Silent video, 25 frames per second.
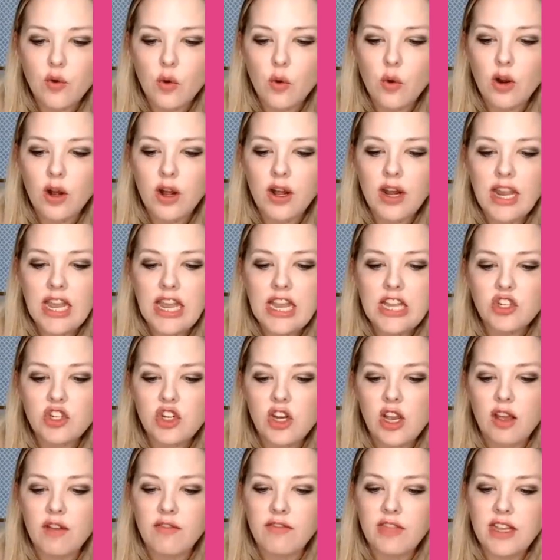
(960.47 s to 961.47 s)
for
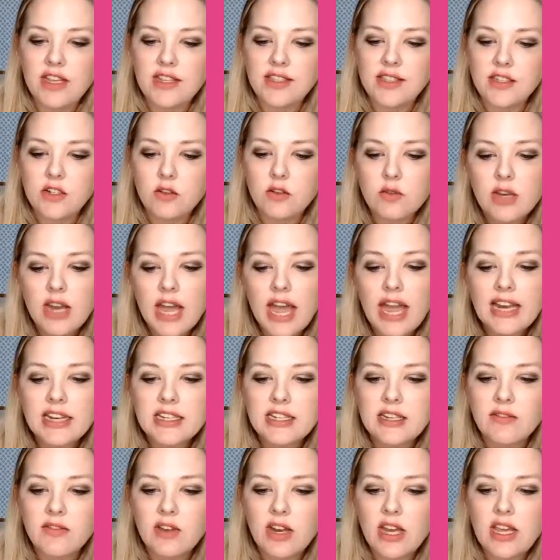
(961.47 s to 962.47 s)
each of the student
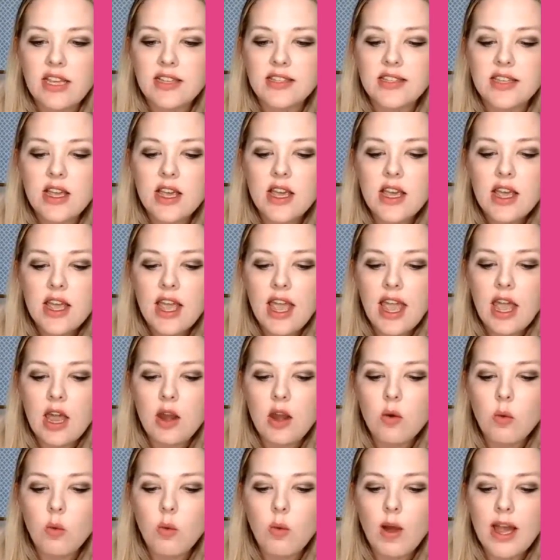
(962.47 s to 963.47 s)
activities
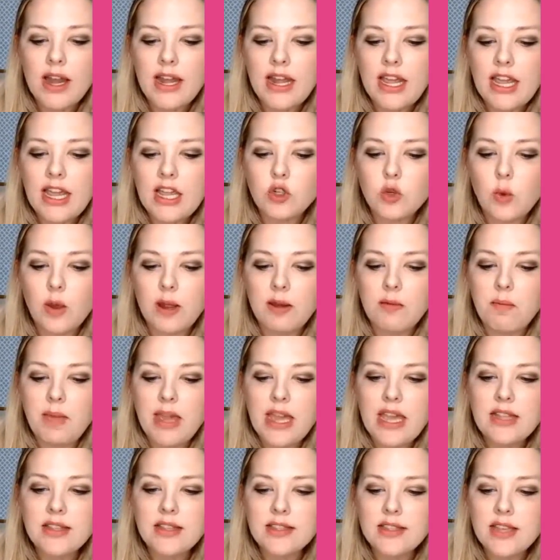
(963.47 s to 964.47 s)
and what each one
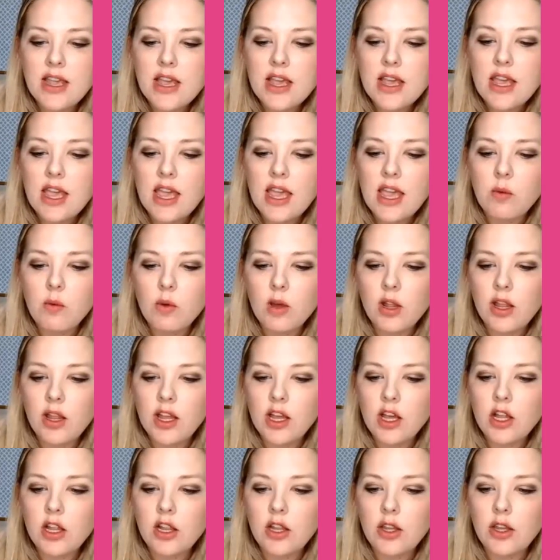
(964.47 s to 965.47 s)
means. It will
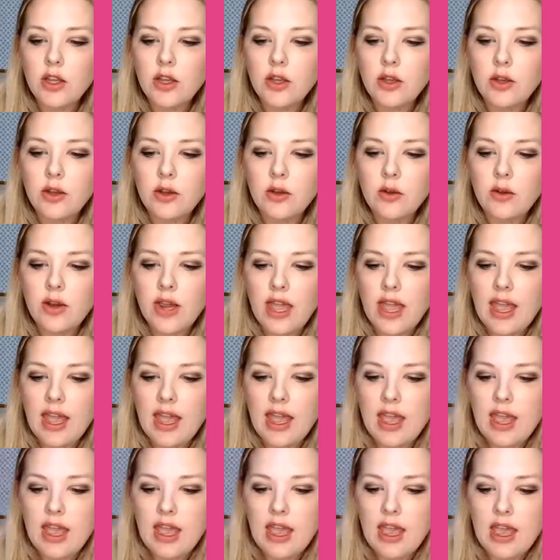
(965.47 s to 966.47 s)
include
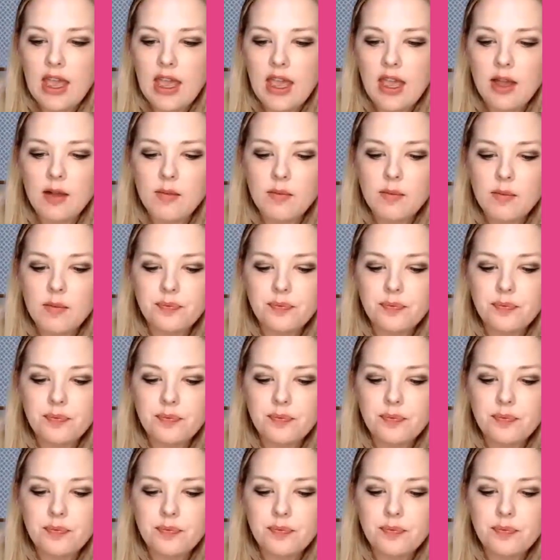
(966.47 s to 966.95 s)
a